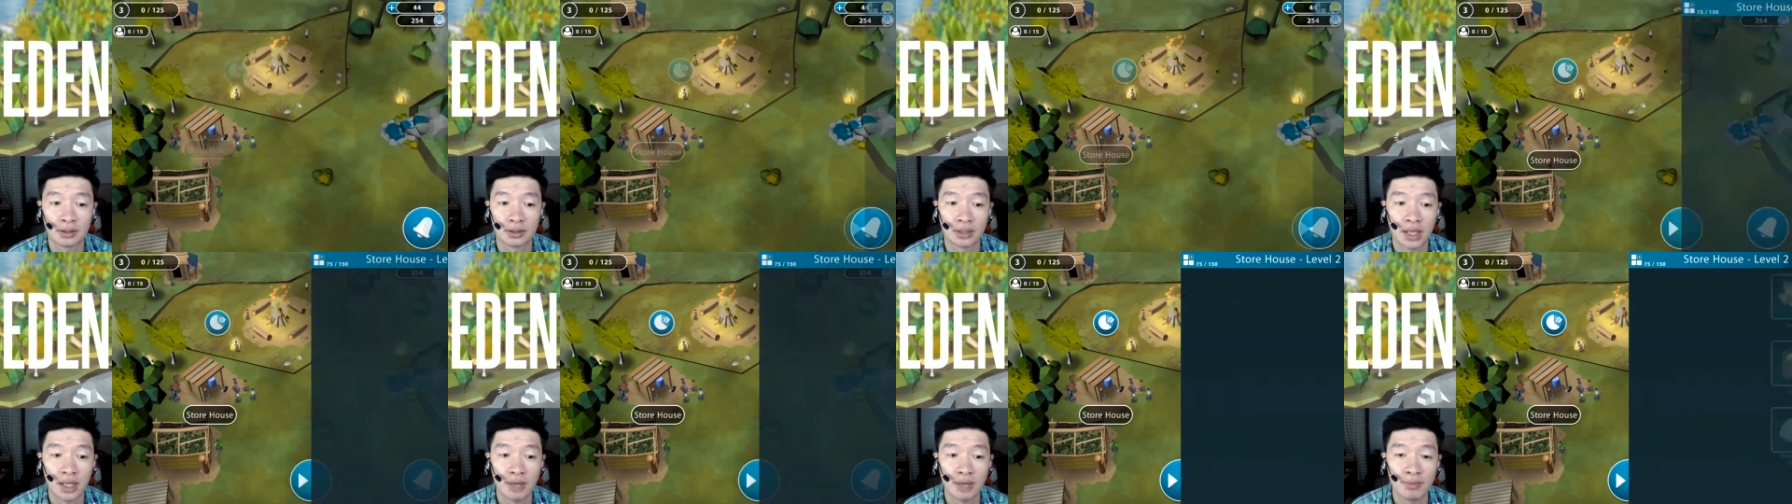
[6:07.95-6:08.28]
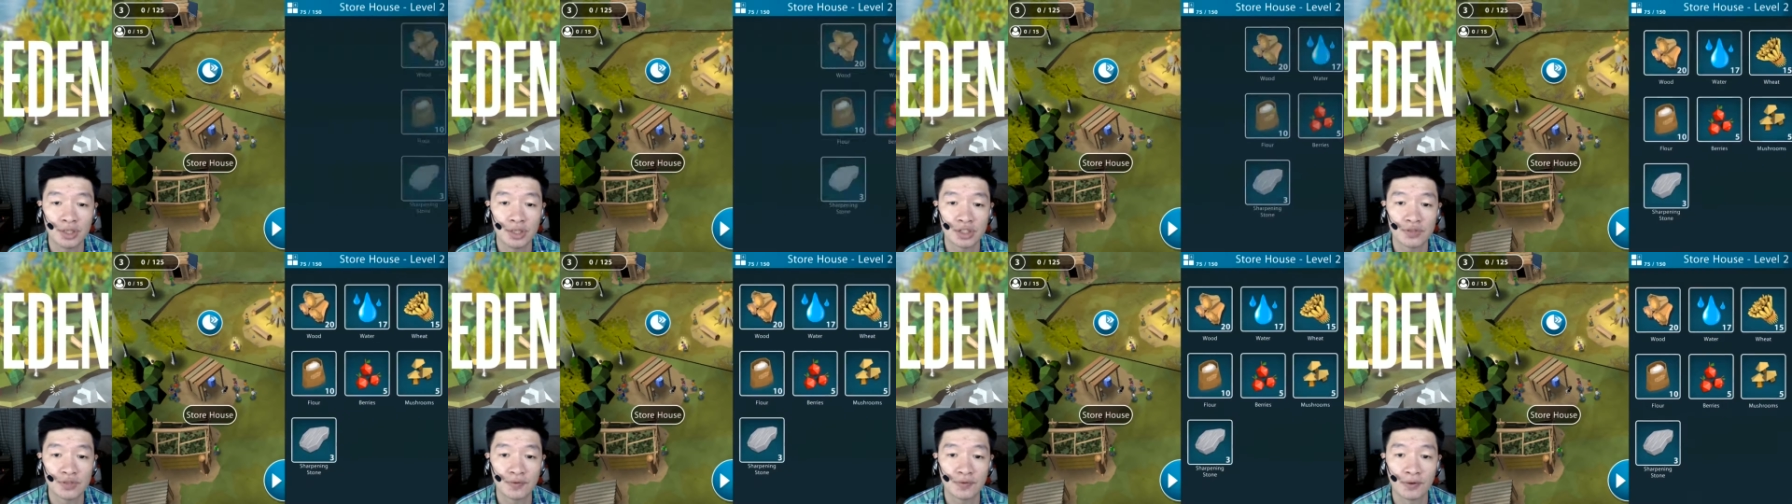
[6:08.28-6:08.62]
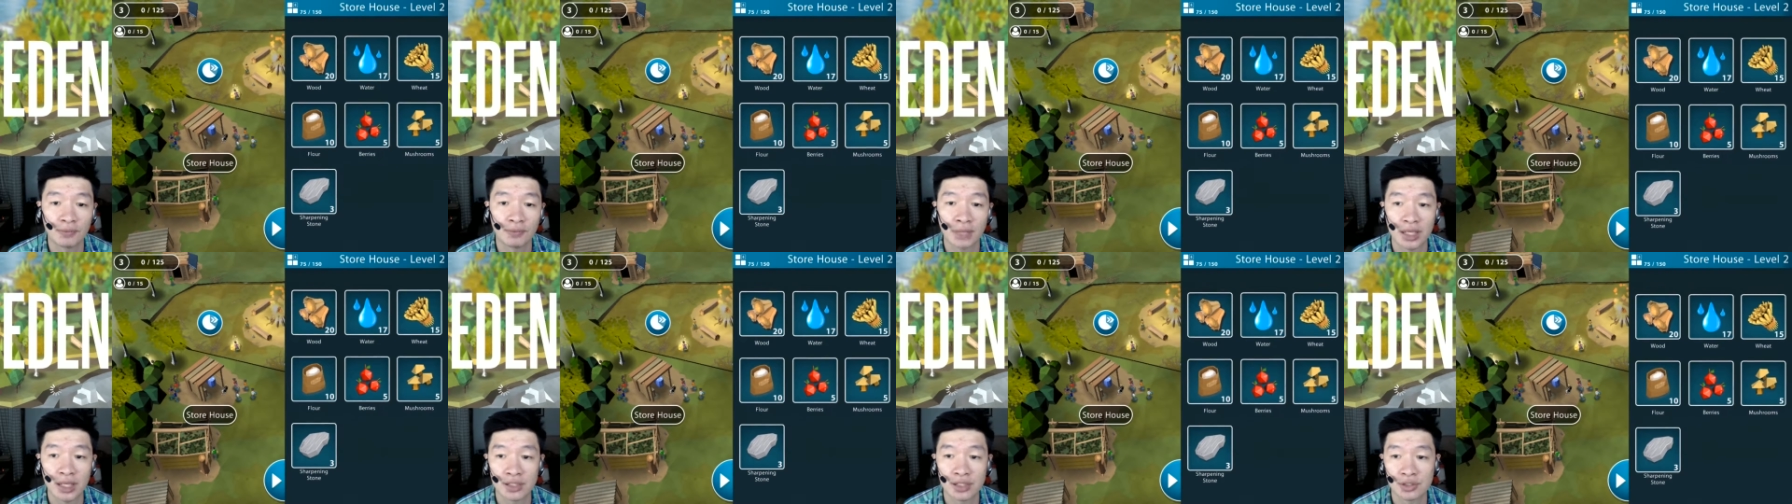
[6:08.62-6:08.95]
damage
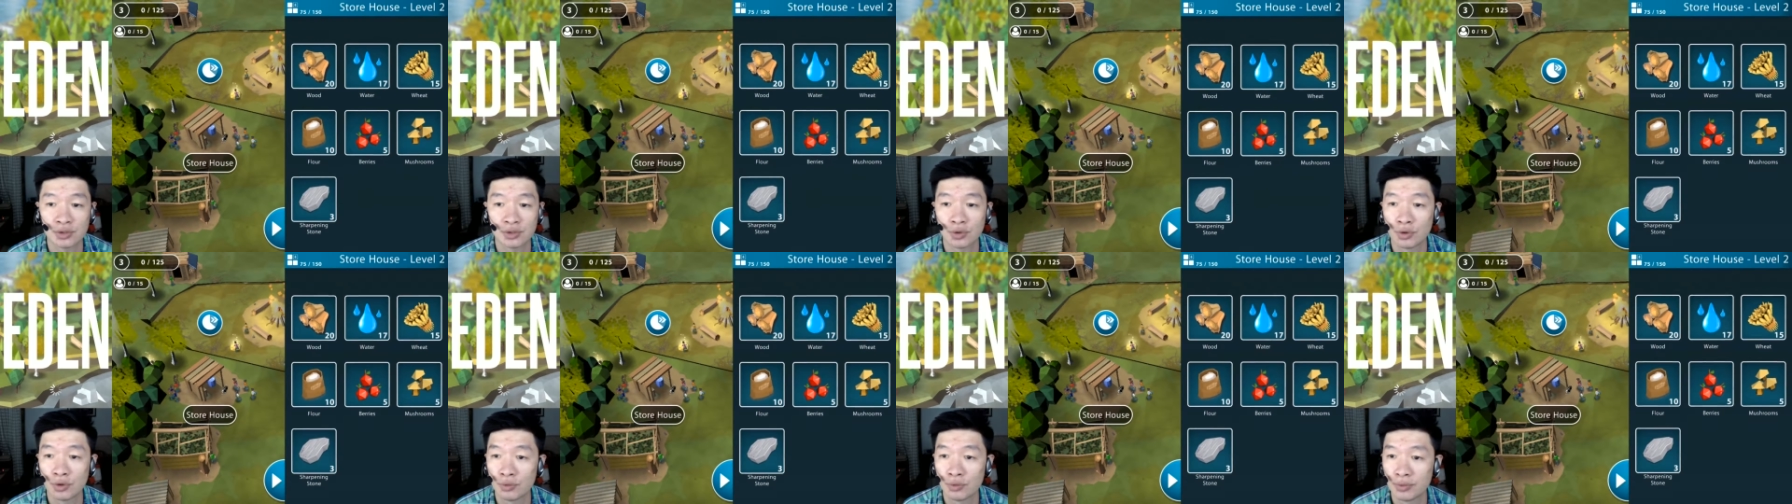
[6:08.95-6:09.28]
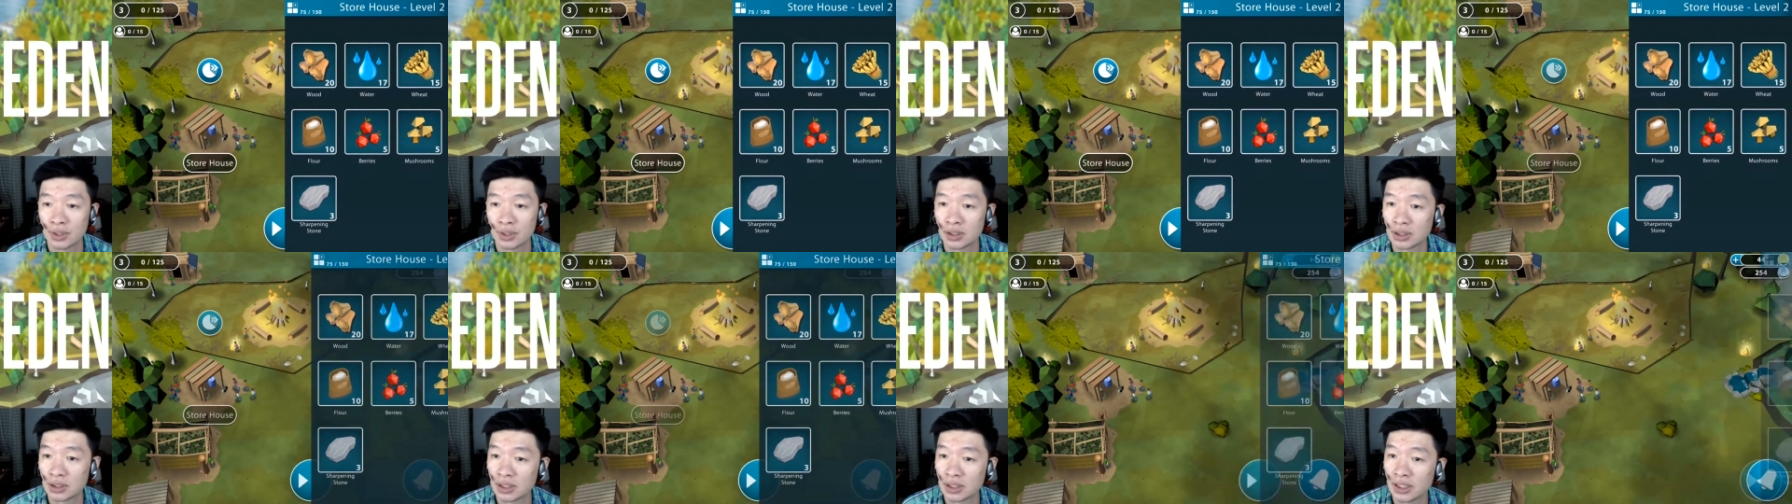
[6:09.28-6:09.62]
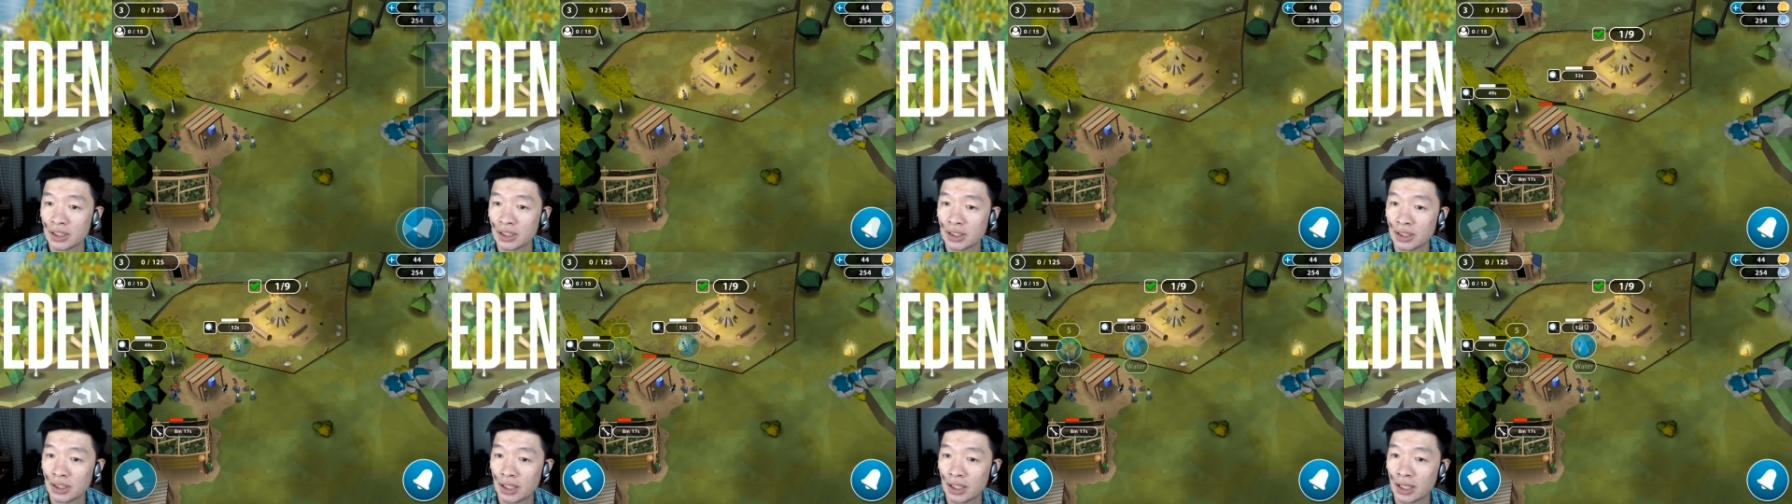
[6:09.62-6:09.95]
from that storm
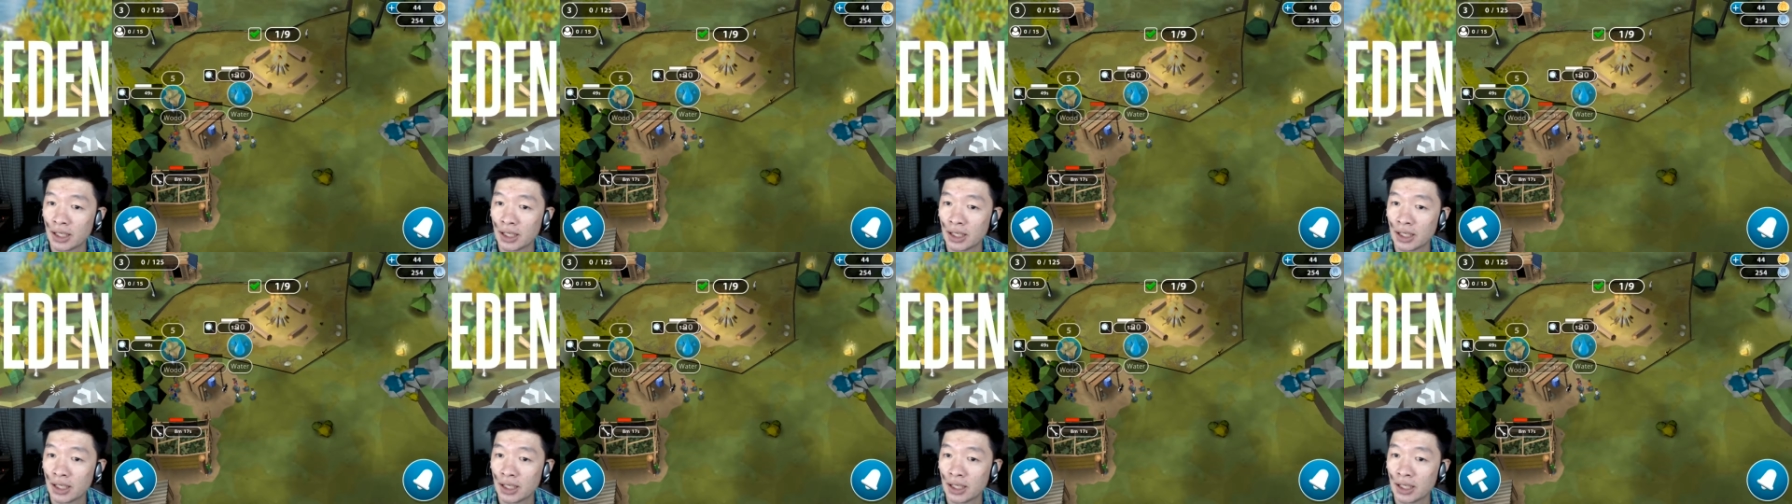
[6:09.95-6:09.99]
early.